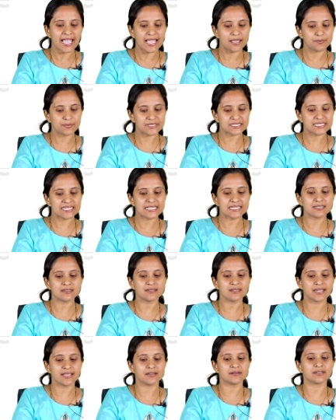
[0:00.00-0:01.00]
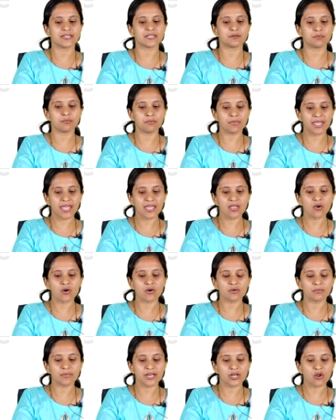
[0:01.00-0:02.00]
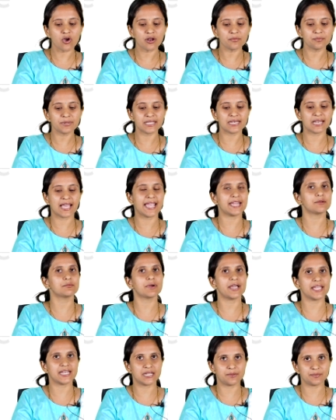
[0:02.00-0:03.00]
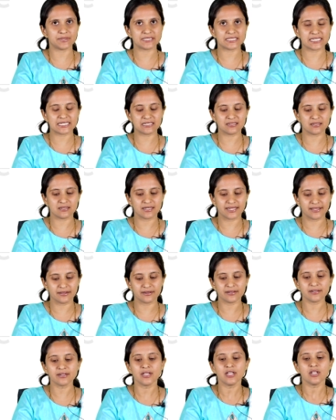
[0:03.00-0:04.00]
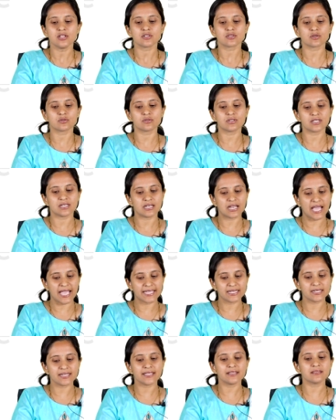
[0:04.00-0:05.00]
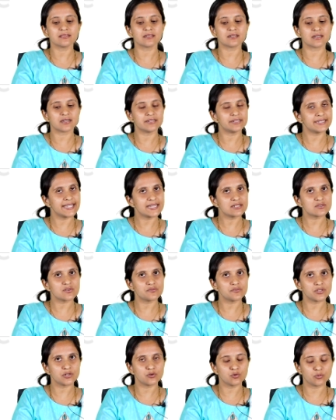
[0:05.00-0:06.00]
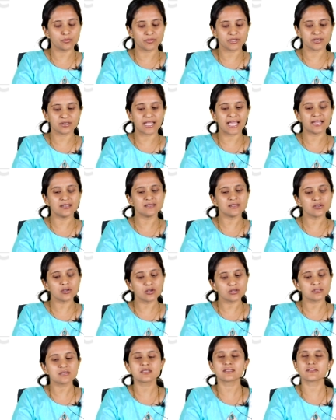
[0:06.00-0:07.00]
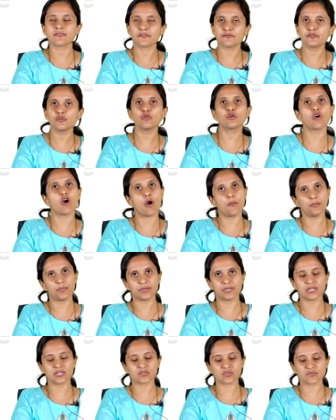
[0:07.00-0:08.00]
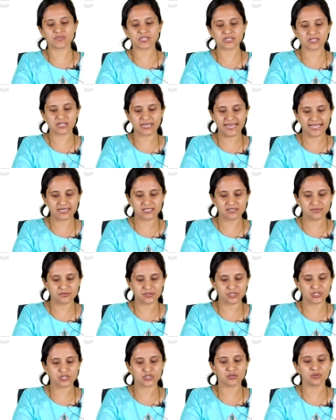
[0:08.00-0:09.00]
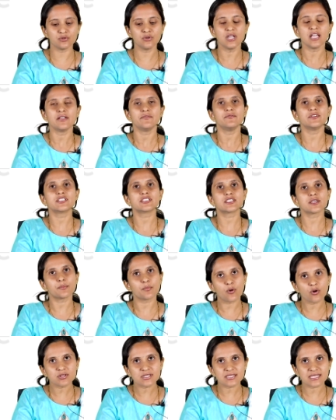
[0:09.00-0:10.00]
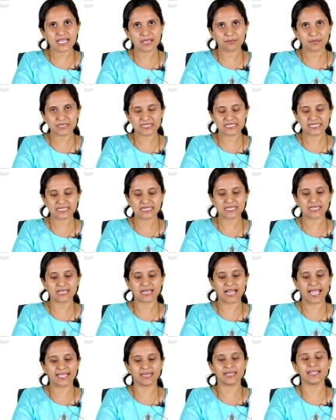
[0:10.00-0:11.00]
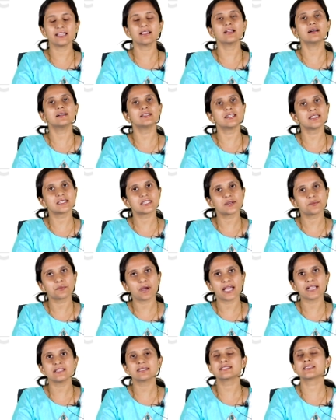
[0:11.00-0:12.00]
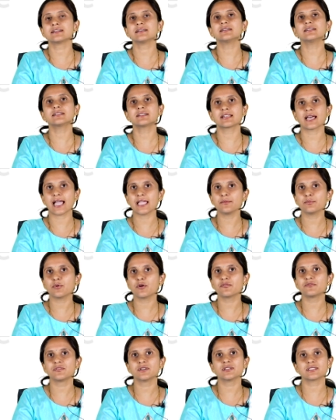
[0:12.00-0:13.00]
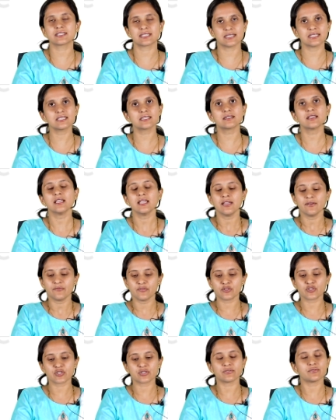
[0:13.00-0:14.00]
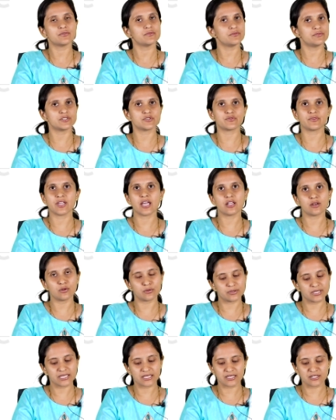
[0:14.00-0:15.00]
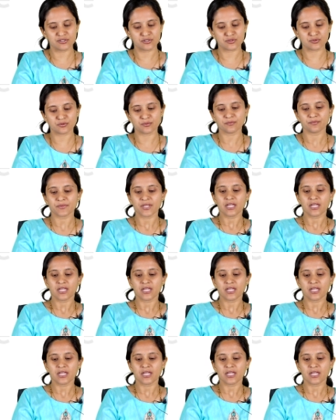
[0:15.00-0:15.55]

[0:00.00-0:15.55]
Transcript: epithelial layer. It may or may not be lined by an epithelial layer. So the lining, the contents of the lumen and the few components of the connective tissue which supports the epithelial lining determines the type of the cyst which, which we are looking into.